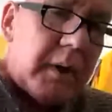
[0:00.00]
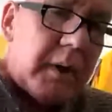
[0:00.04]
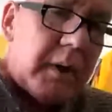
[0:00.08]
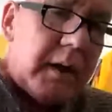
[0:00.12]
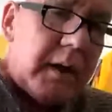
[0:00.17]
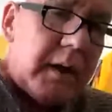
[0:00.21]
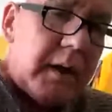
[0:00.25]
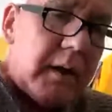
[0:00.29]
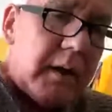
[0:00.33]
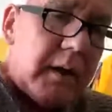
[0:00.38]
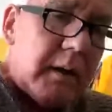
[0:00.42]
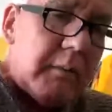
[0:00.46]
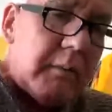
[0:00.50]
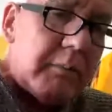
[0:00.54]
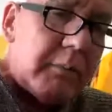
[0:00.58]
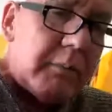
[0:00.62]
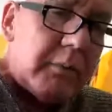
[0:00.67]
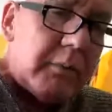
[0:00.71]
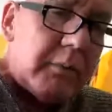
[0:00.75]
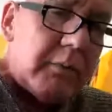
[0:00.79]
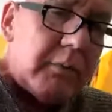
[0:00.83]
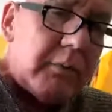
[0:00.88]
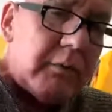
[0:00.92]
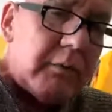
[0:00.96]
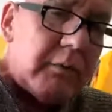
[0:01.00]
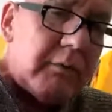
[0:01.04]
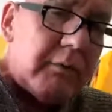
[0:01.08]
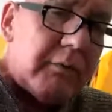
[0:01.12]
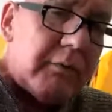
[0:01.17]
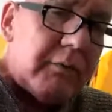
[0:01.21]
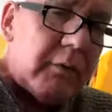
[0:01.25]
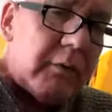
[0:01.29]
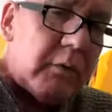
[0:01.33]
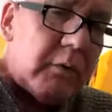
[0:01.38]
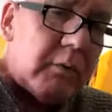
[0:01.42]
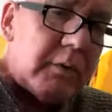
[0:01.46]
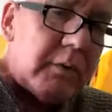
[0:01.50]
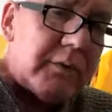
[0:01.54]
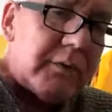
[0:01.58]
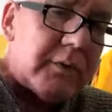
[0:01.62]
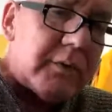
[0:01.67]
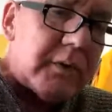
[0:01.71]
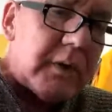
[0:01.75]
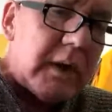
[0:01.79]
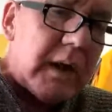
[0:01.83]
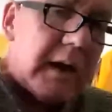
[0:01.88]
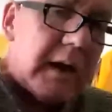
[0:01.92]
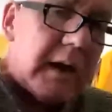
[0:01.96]
payhip / oh
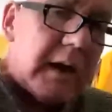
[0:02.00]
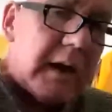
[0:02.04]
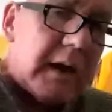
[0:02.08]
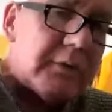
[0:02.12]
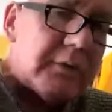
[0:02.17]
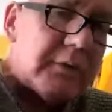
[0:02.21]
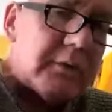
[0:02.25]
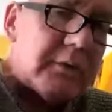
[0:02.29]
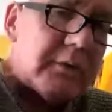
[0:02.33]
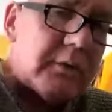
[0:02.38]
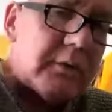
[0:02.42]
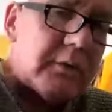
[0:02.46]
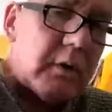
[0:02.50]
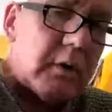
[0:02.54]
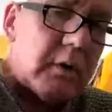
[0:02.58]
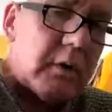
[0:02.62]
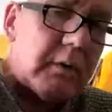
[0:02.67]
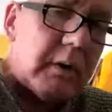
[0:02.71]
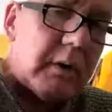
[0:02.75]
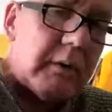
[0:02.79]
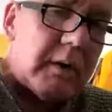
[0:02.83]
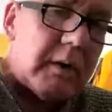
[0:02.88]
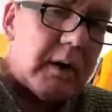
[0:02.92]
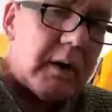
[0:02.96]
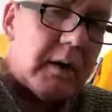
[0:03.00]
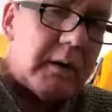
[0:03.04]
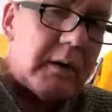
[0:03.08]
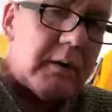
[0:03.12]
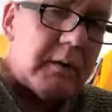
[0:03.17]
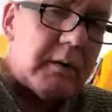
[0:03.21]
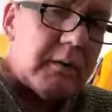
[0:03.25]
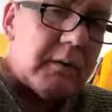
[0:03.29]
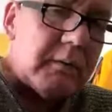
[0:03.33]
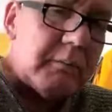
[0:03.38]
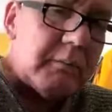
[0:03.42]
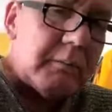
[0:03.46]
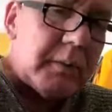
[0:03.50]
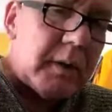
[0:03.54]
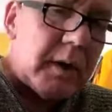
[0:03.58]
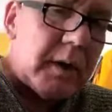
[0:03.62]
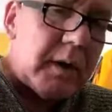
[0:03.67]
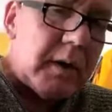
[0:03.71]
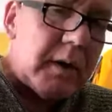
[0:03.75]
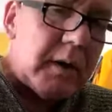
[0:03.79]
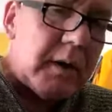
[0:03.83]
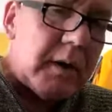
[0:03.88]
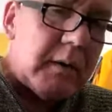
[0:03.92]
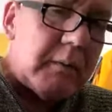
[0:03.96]
no, it ain't
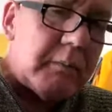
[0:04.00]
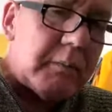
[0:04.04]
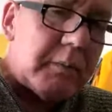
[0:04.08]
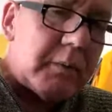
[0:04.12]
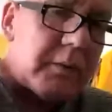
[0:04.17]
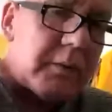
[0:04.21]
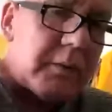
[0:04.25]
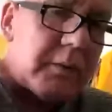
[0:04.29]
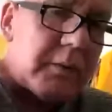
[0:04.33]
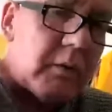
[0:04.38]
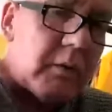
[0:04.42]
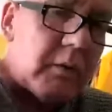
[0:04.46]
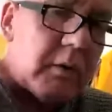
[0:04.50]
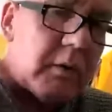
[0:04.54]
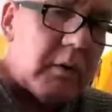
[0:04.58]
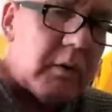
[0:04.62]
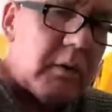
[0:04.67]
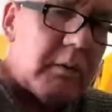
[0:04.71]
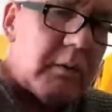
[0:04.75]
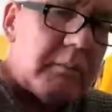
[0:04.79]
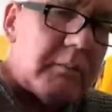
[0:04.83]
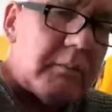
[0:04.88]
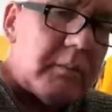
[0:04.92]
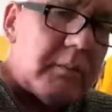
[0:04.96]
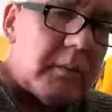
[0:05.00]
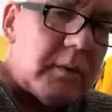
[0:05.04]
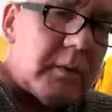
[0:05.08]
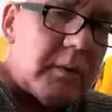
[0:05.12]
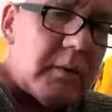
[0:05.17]
payhip.com